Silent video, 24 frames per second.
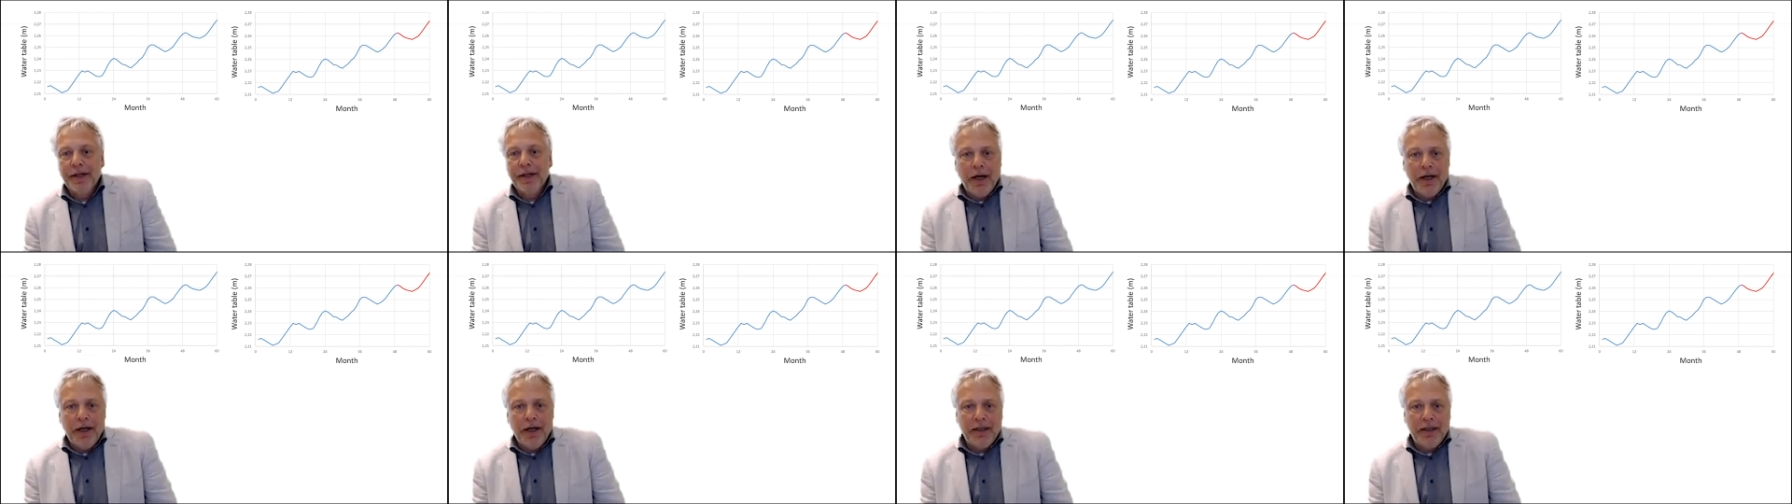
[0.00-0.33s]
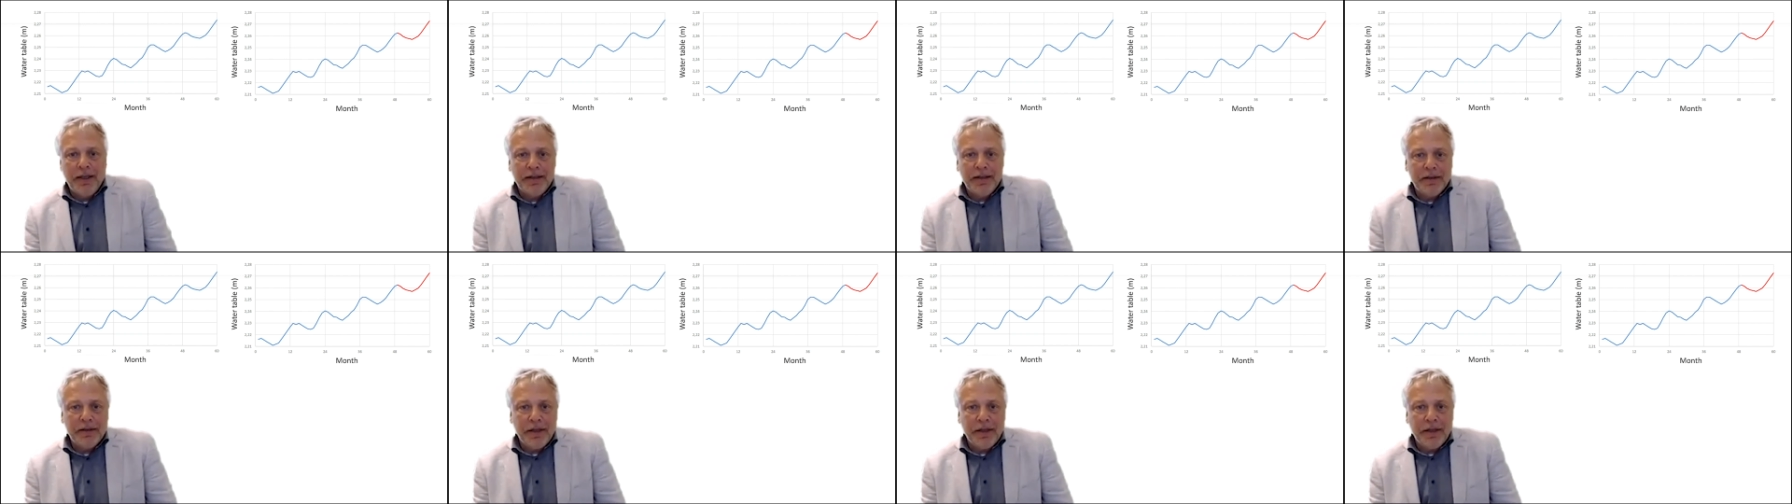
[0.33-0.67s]

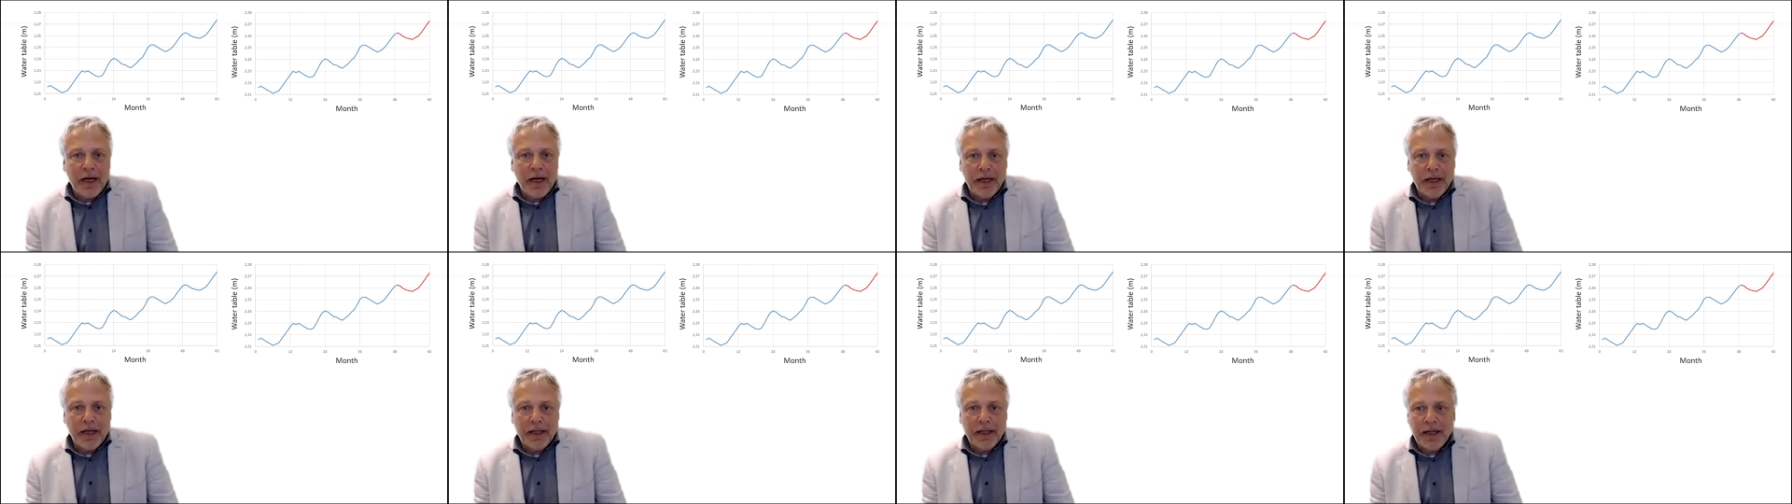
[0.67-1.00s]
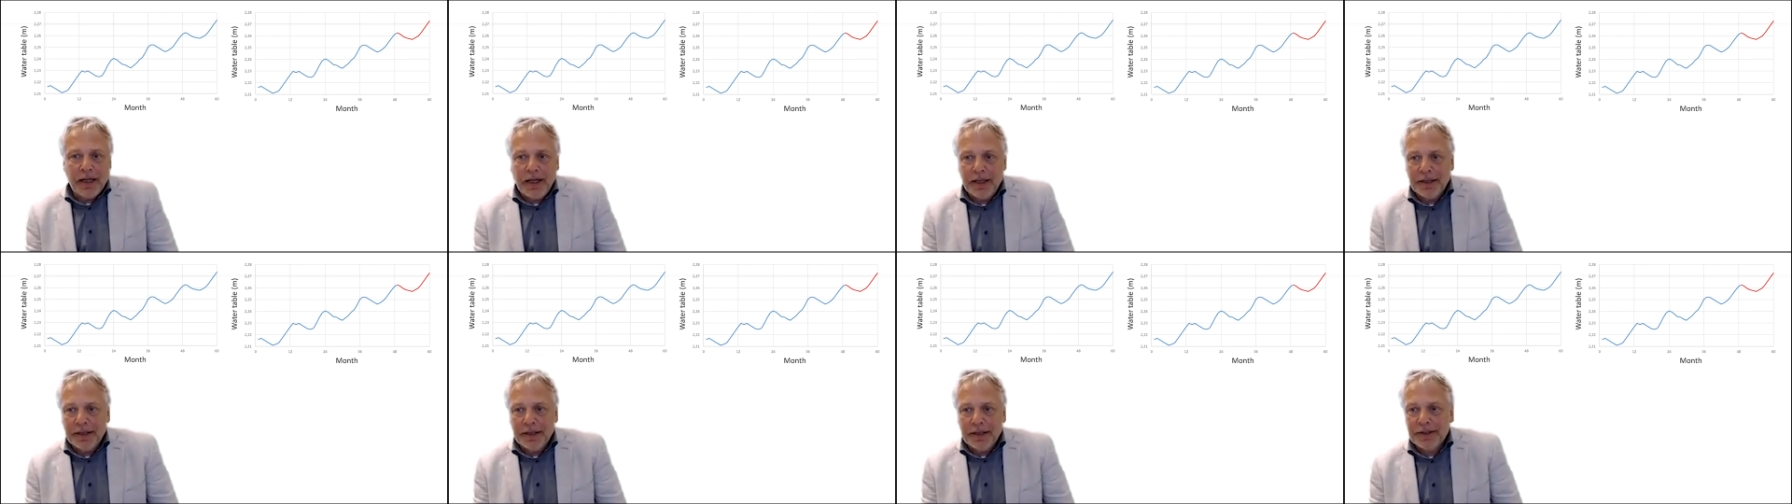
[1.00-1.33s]
uh, I
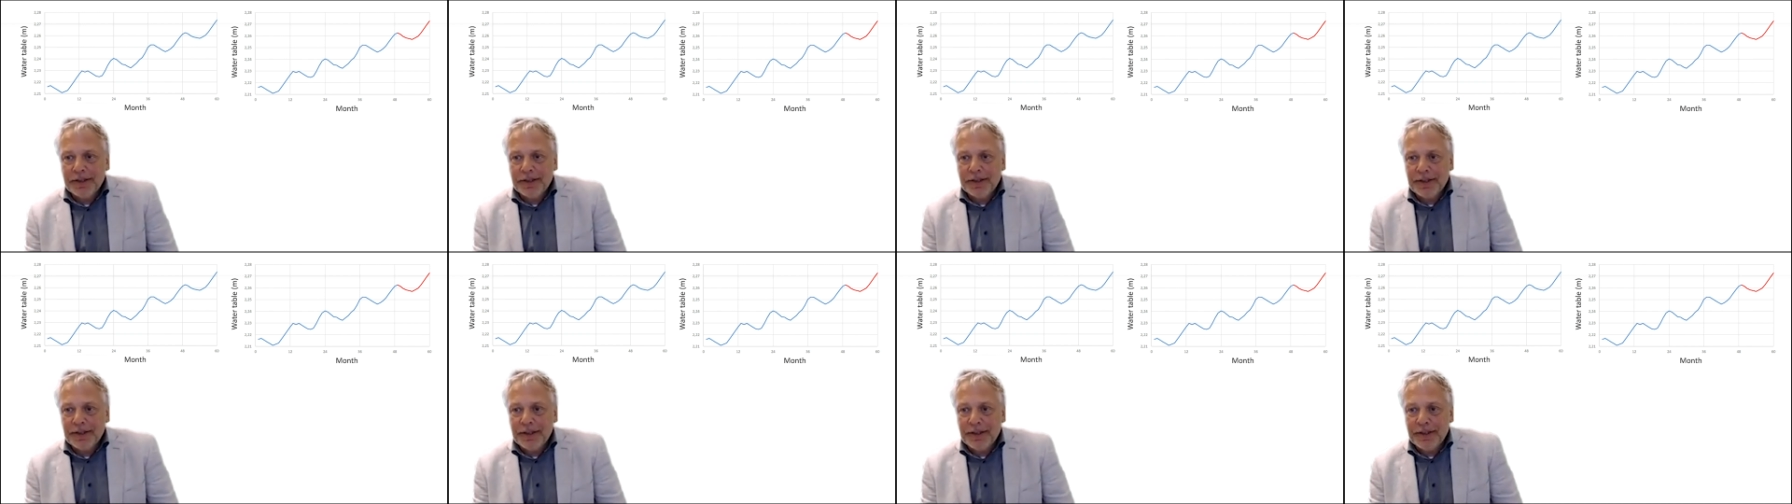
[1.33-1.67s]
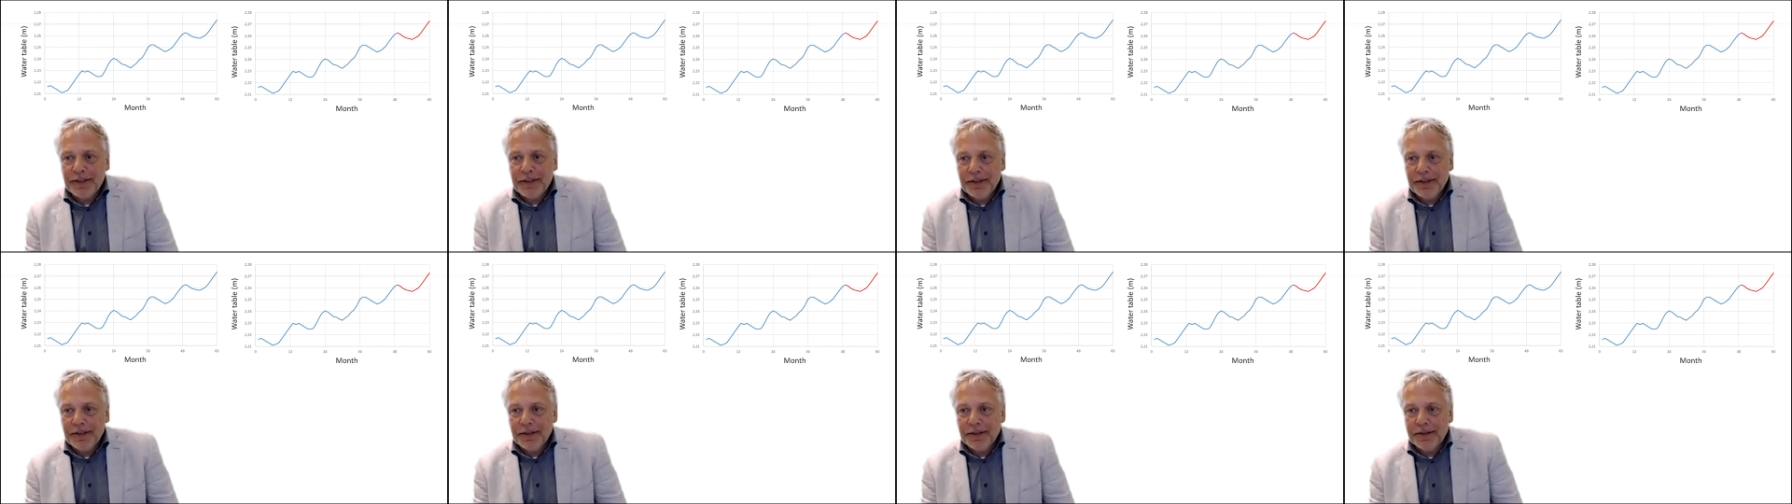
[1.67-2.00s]
can't
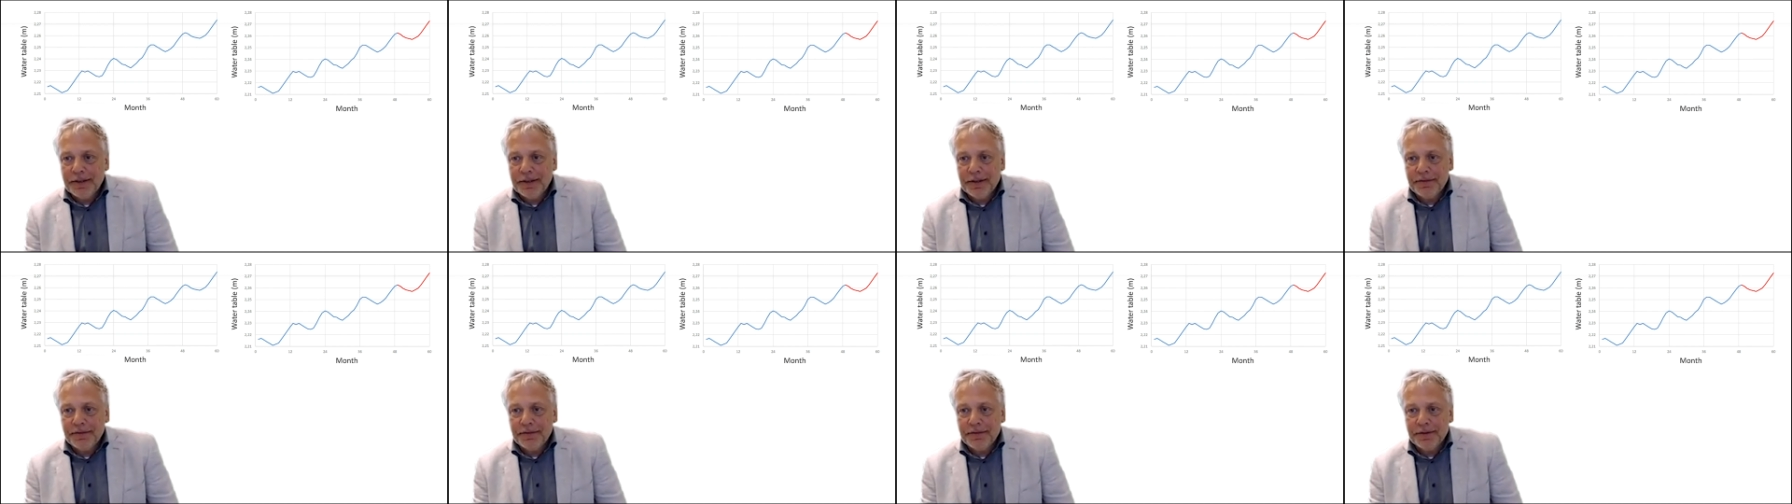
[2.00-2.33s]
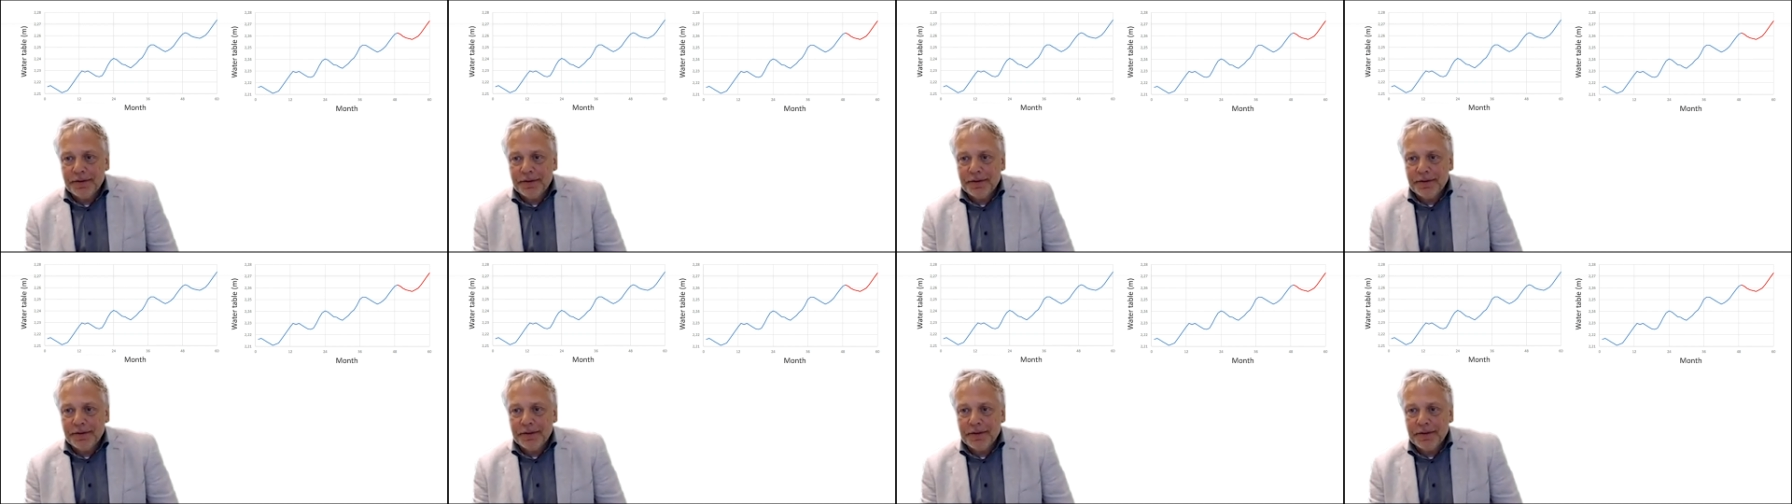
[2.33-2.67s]
see the
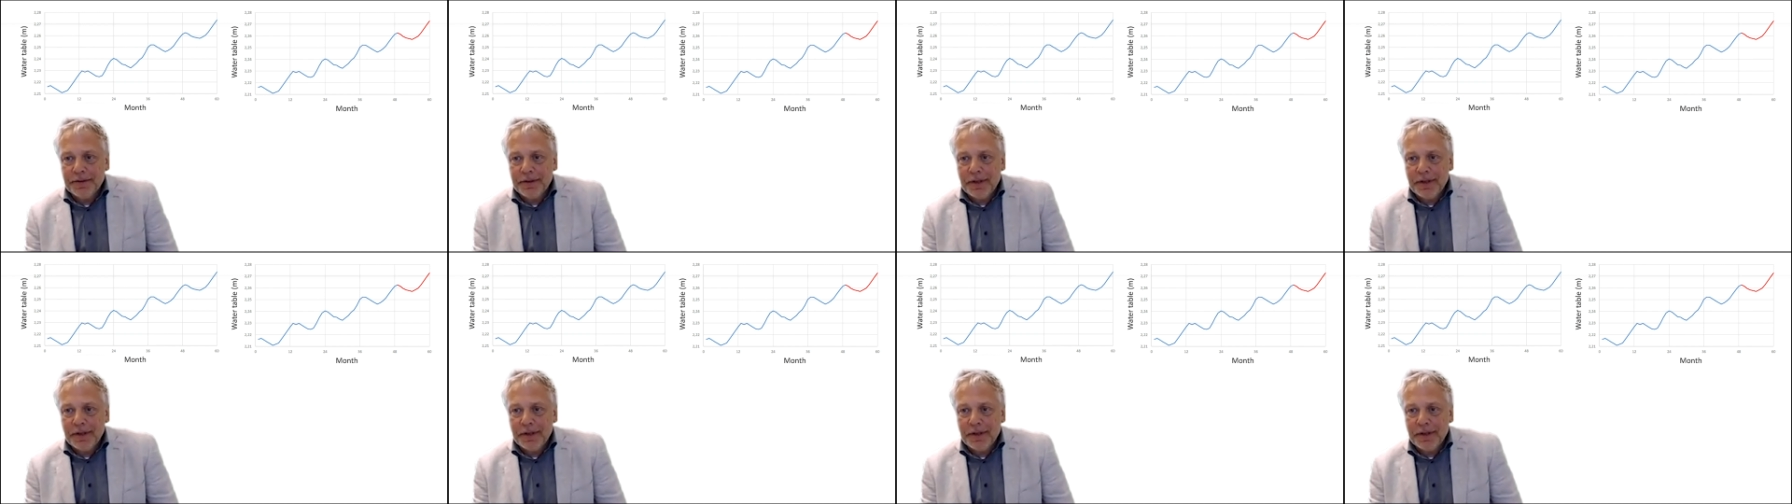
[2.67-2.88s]
difference.